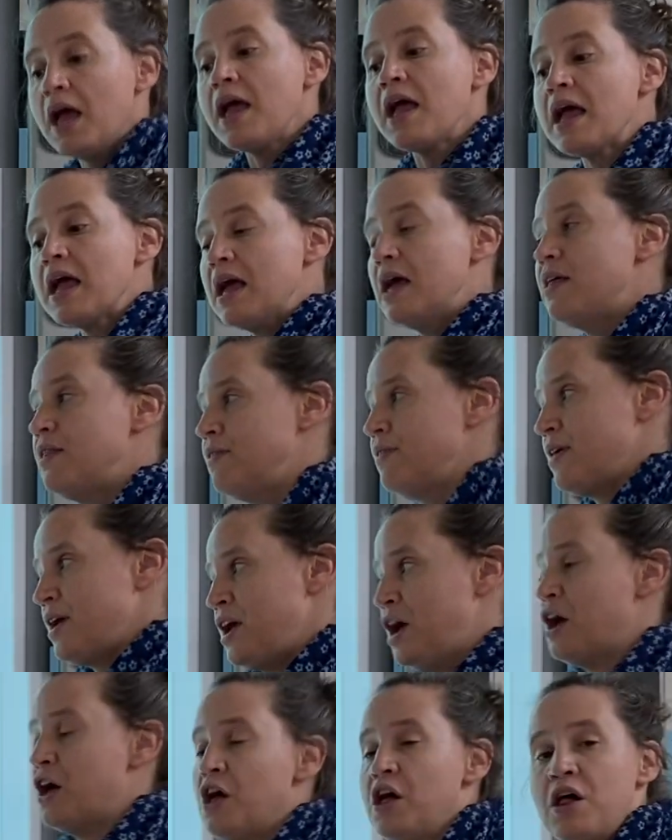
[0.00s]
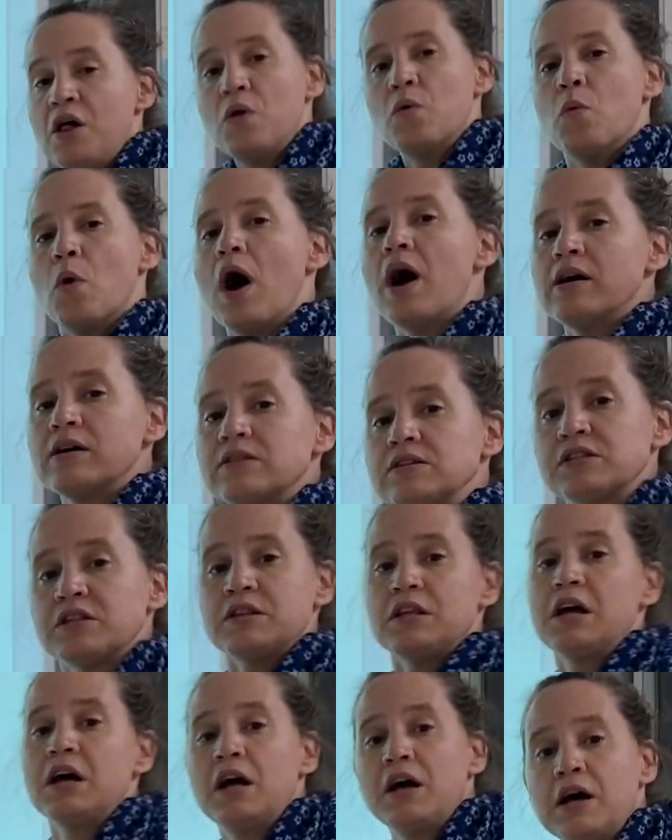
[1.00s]
And they all walked
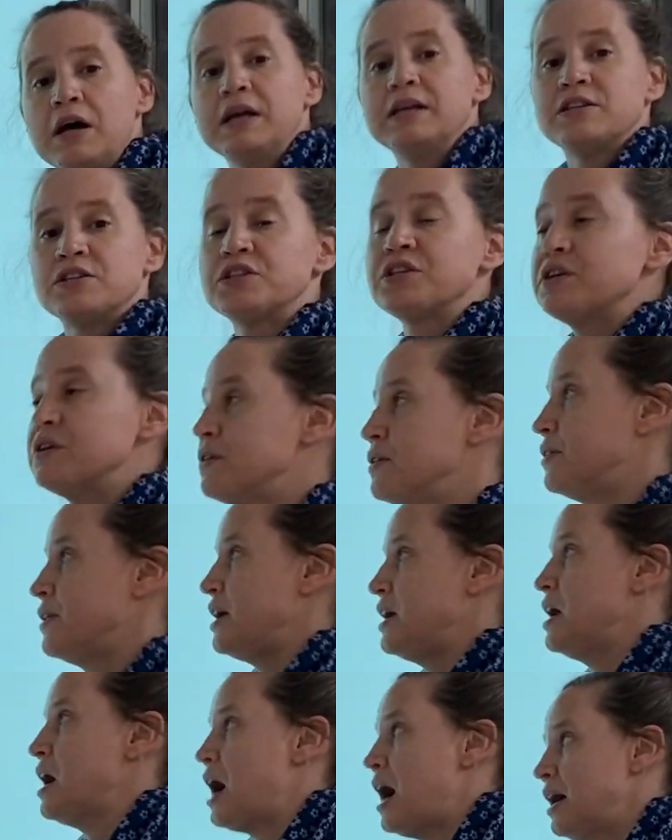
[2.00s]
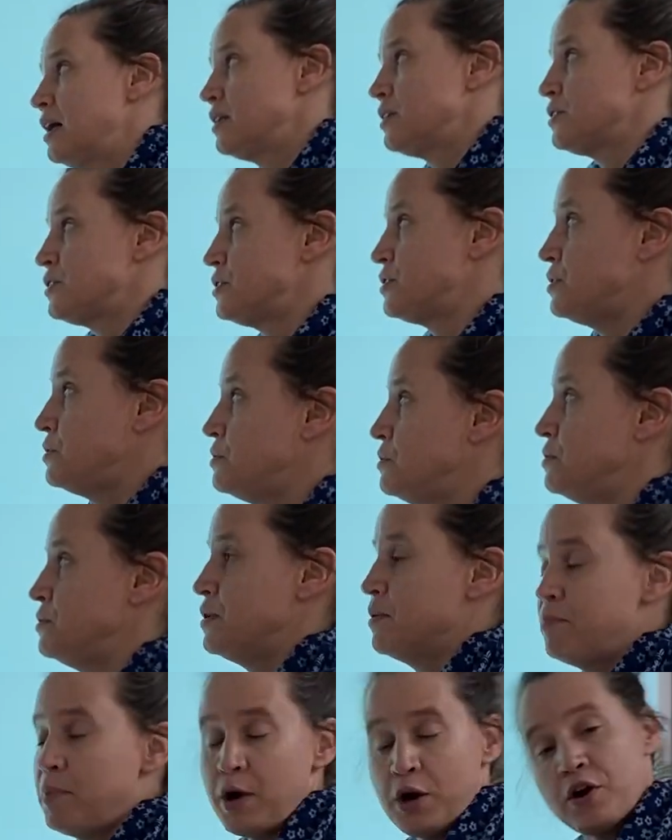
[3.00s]
along until they got to the
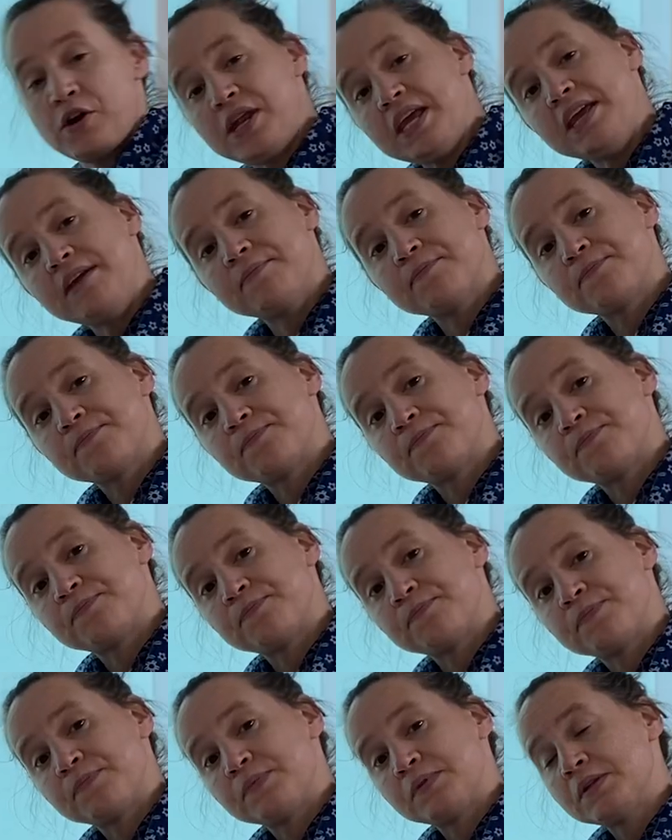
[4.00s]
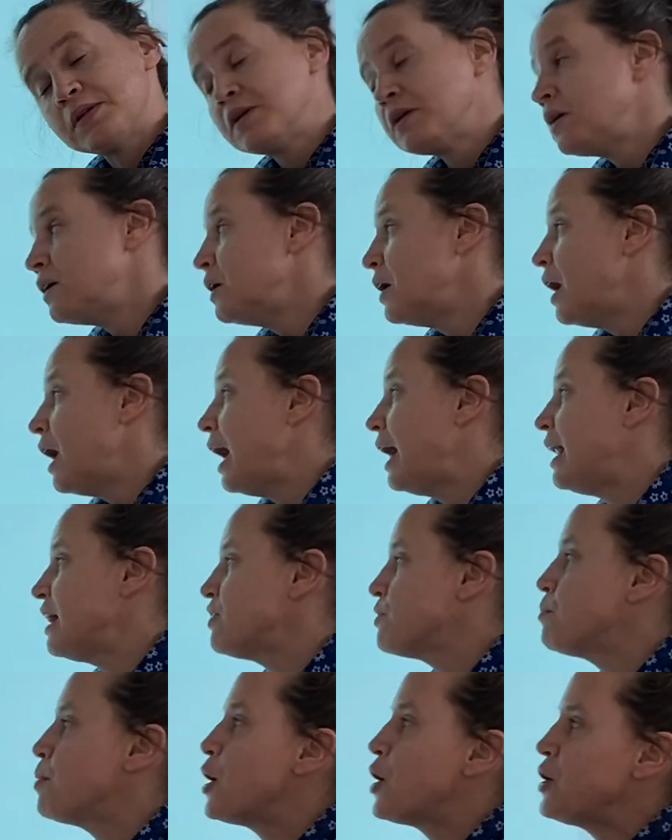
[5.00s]
party. And at the
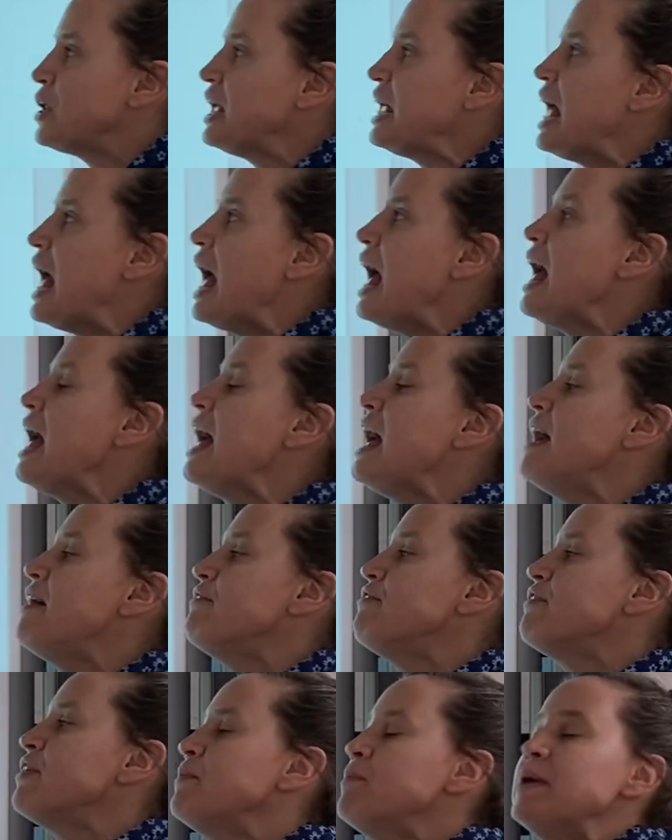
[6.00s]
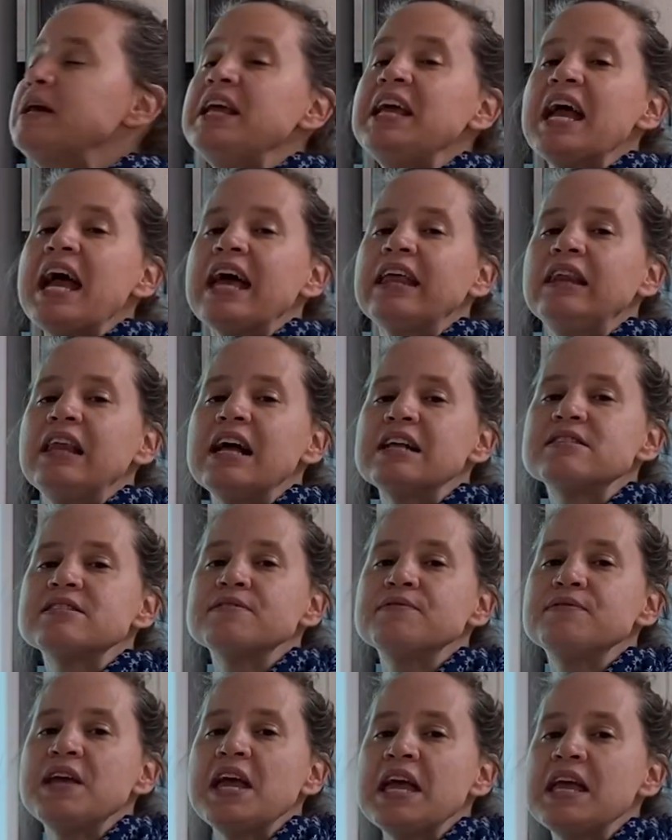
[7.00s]
party, everybody had lots of
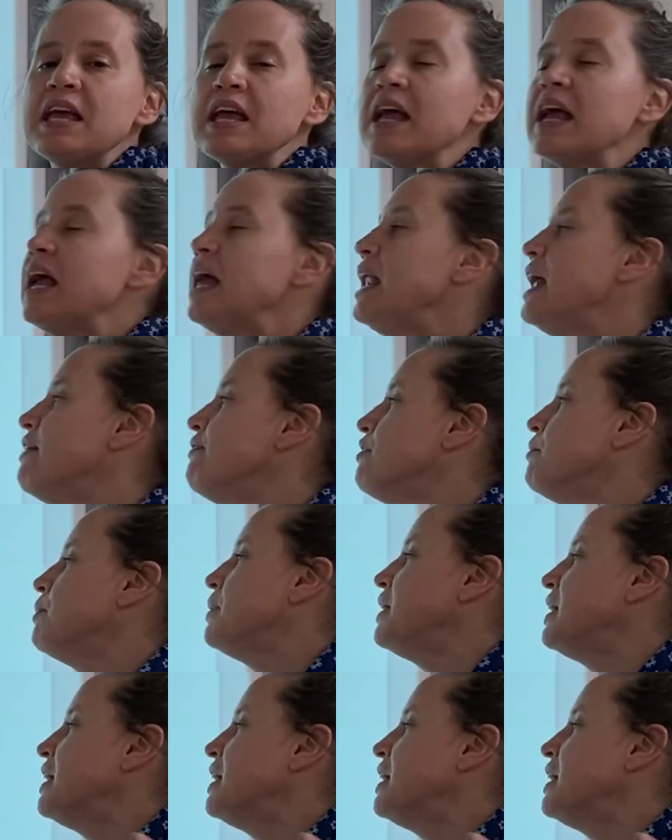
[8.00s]
cake and everybody